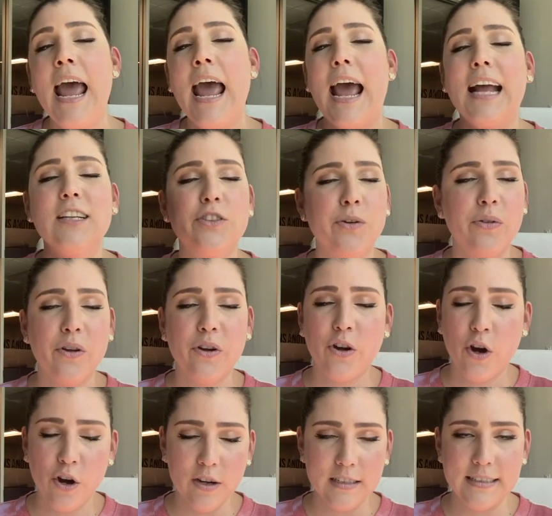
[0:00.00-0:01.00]
And so their
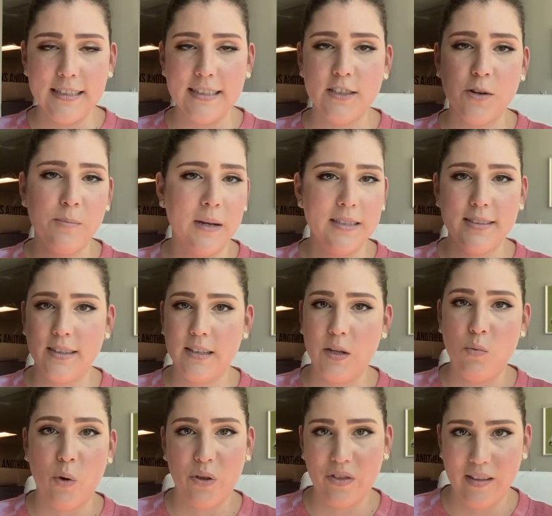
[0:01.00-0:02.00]
currencies are basically
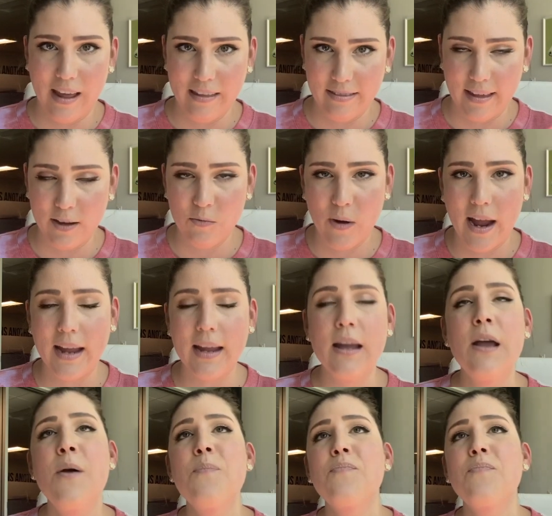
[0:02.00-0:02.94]
worth nothing, right?